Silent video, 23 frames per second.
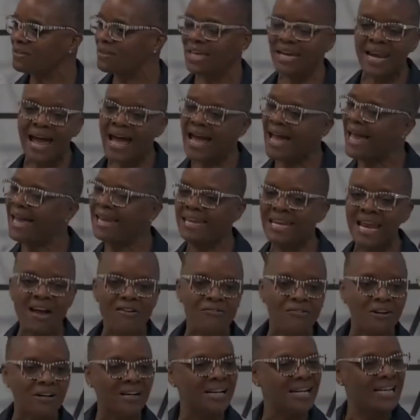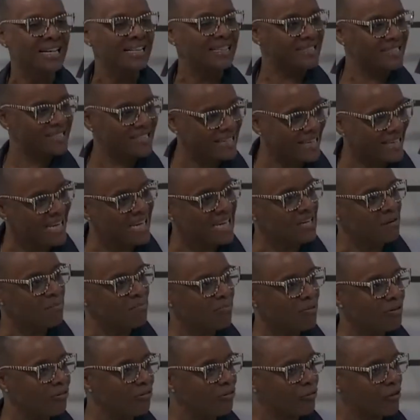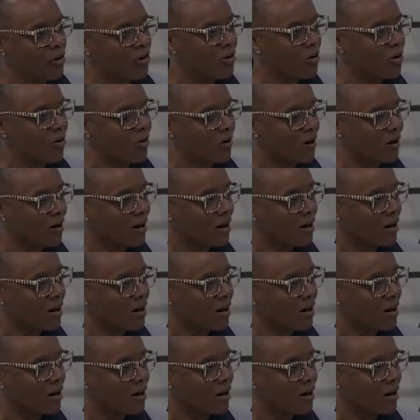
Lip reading: that I had never seen before.